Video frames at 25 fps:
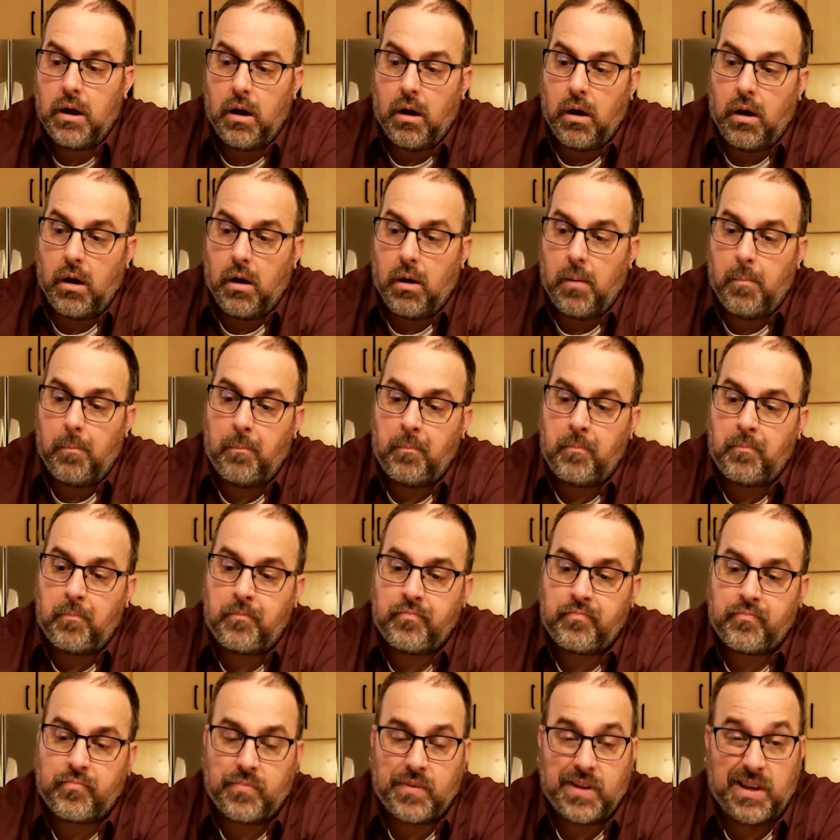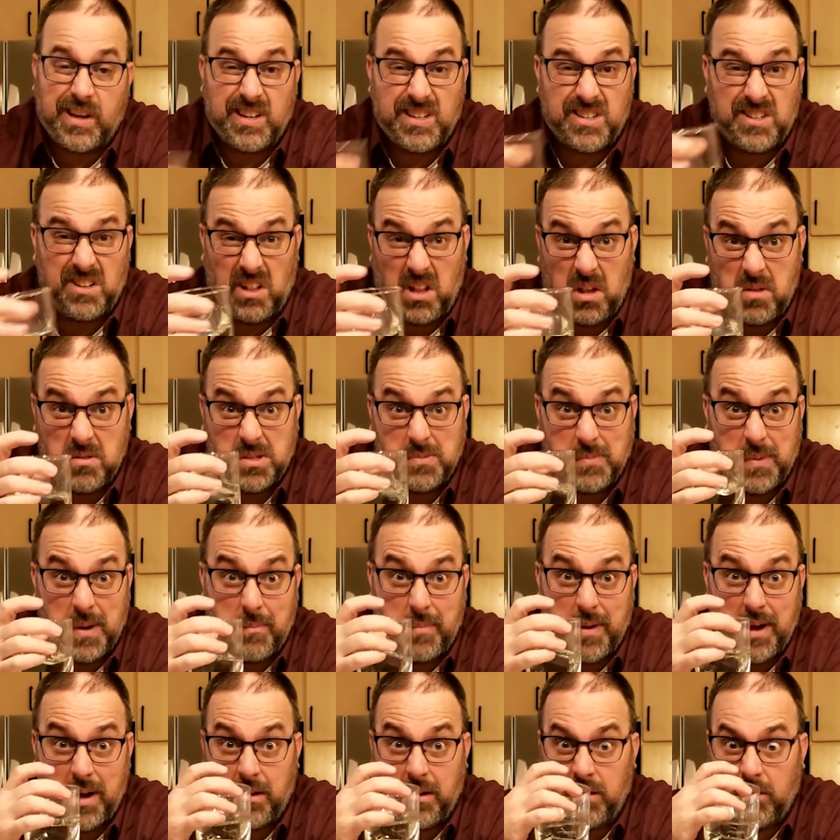Just cleanse
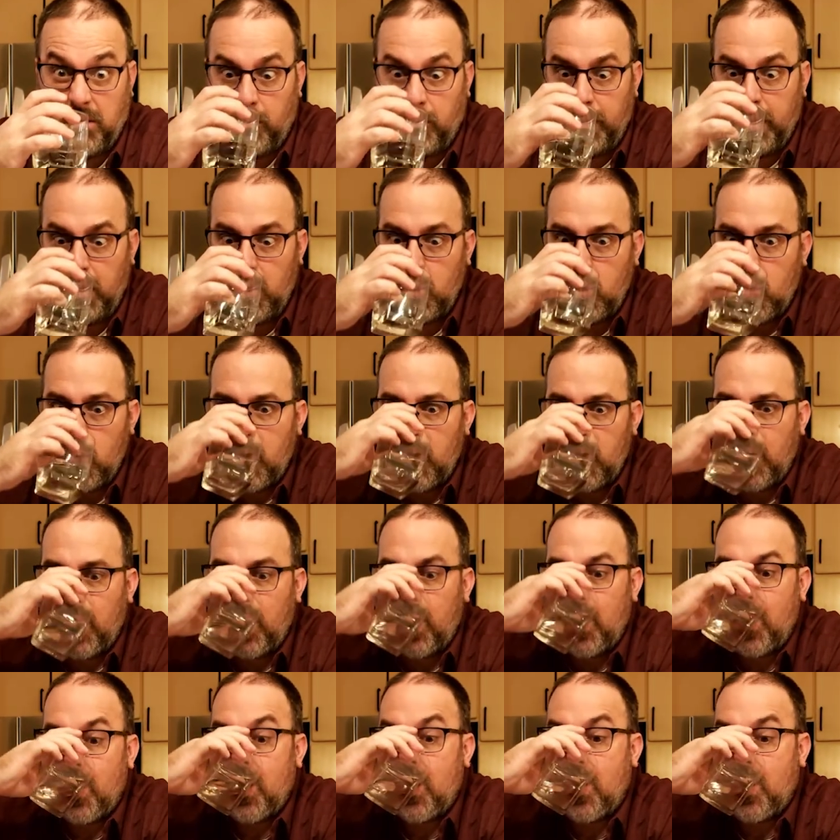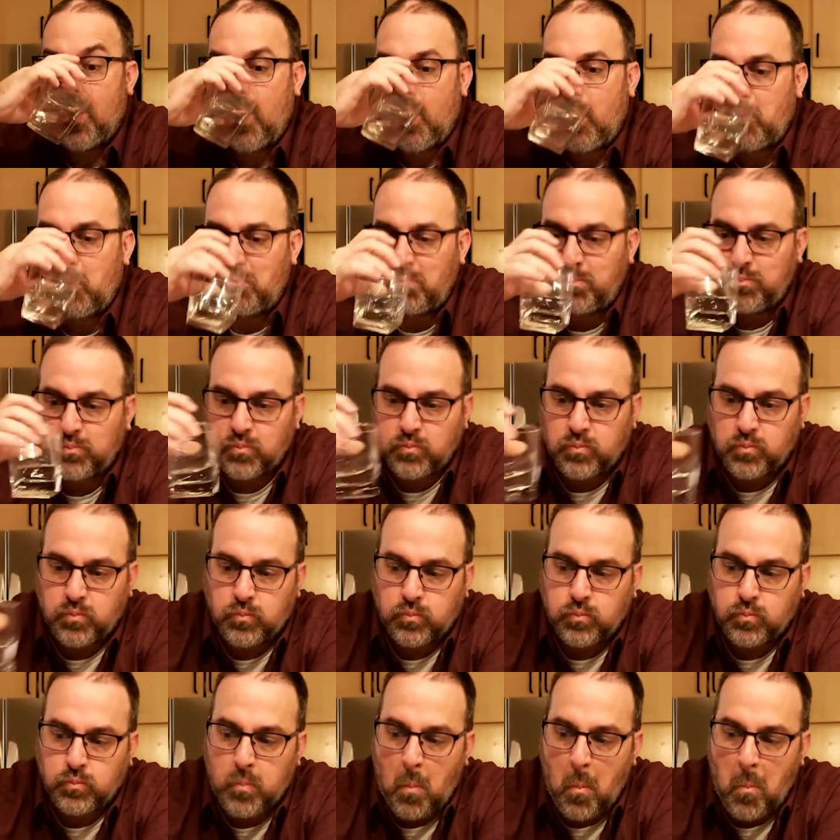my palate a little
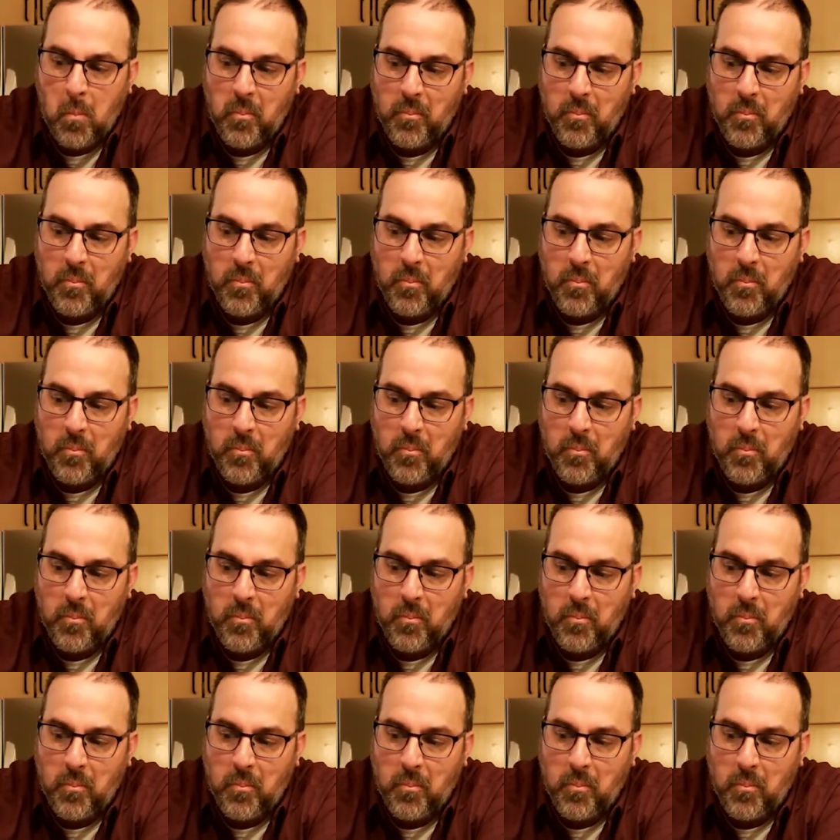bit.